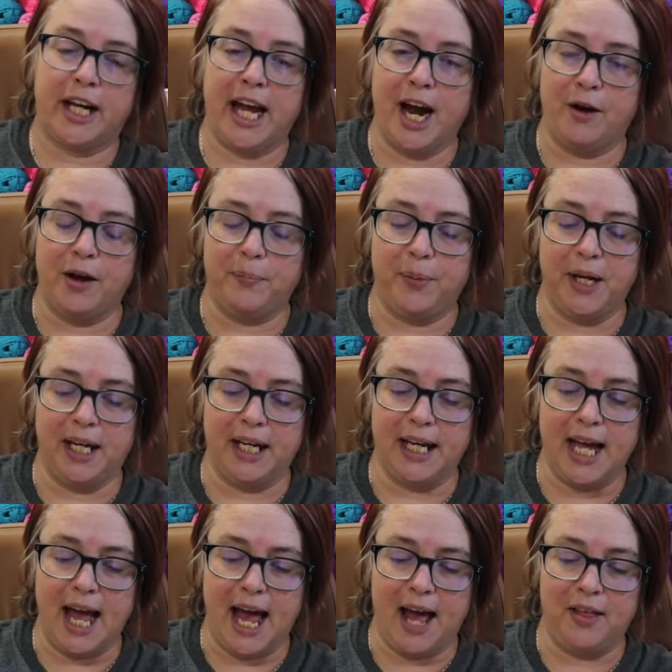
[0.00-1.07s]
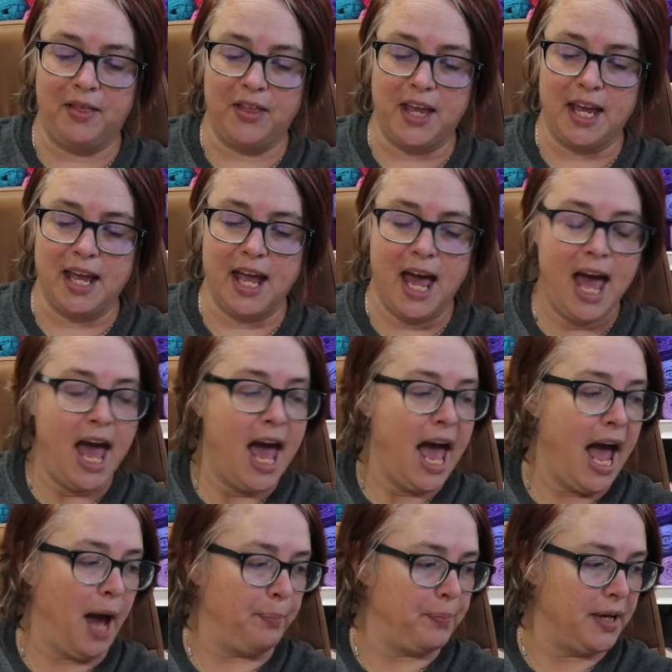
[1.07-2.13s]
Carrie Penny at the
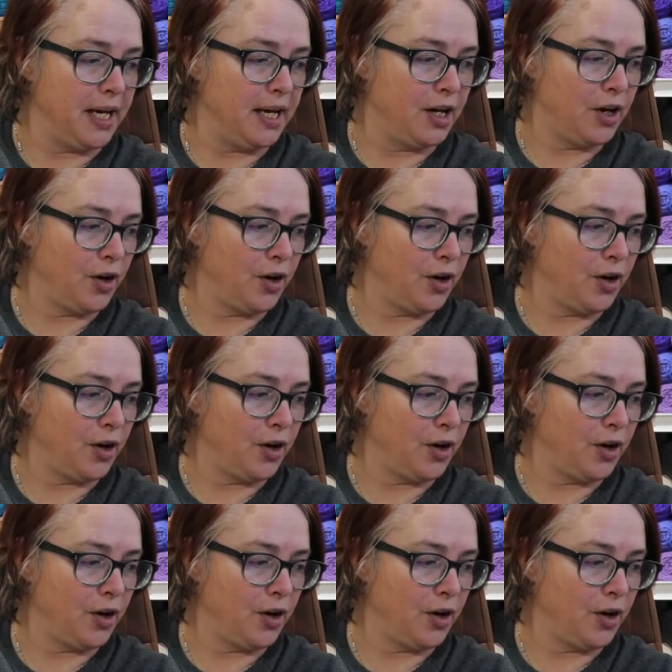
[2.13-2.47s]
Happy